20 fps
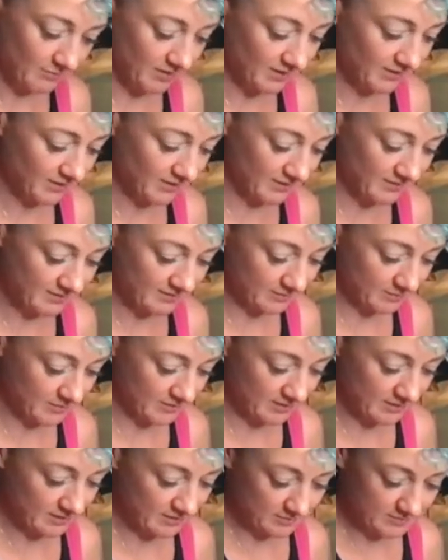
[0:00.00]
But it's
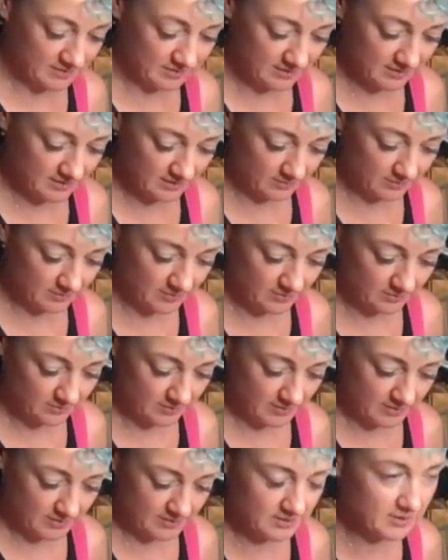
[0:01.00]
completely up to you what you
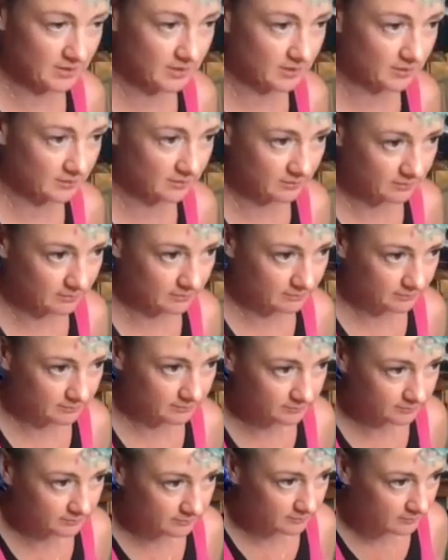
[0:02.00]
want to do.
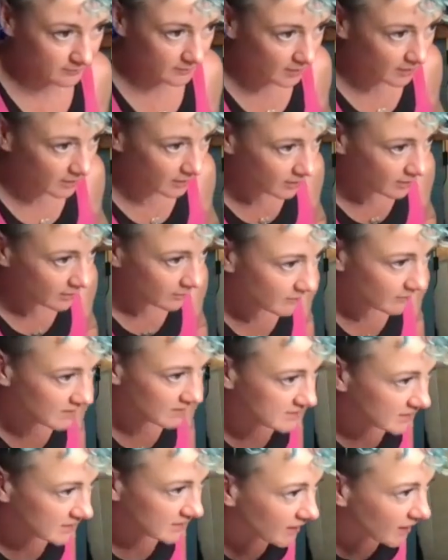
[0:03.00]

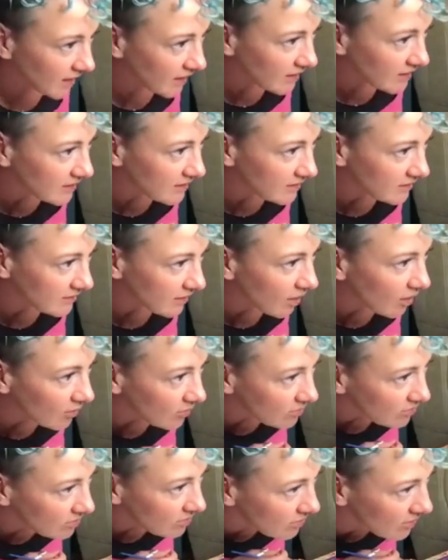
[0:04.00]
Mixing colours.
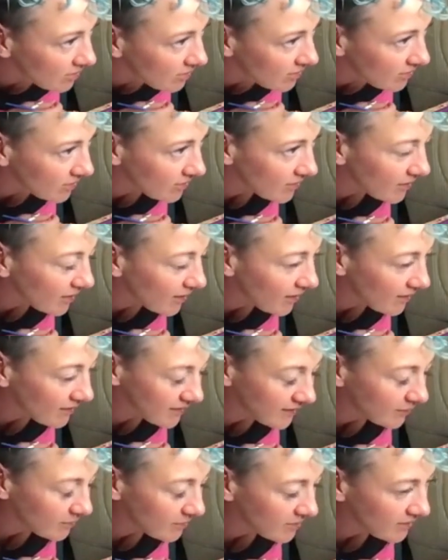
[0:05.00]
Oh, I
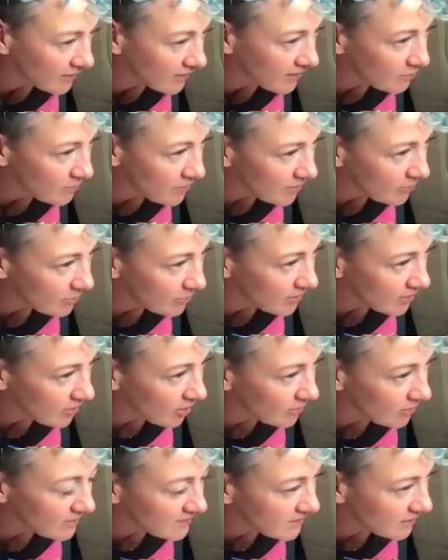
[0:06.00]
keep thinking people are
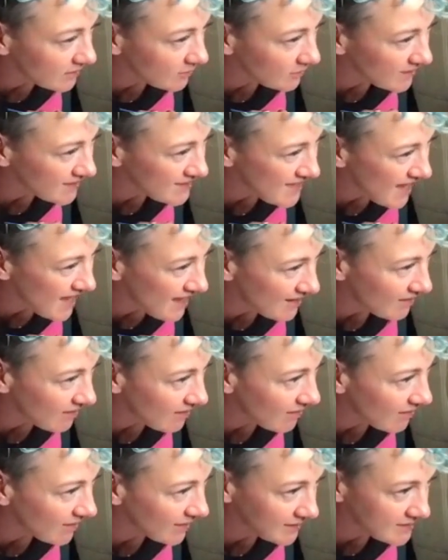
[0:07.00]
commenting that it's
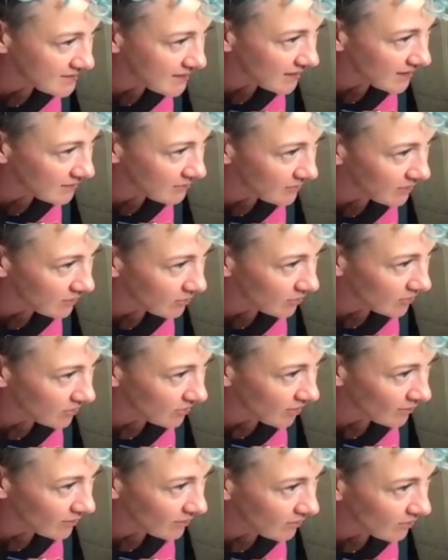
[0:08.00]
AI telling me what's
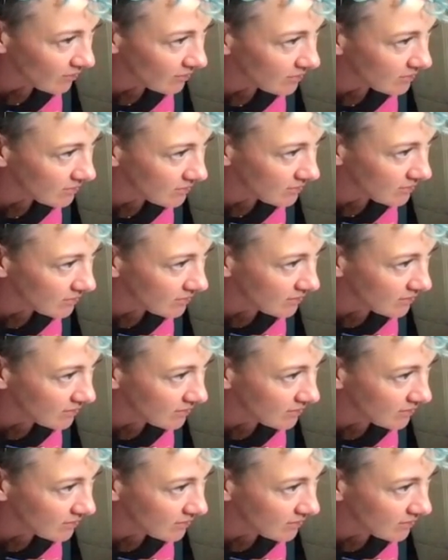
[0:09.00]
going on.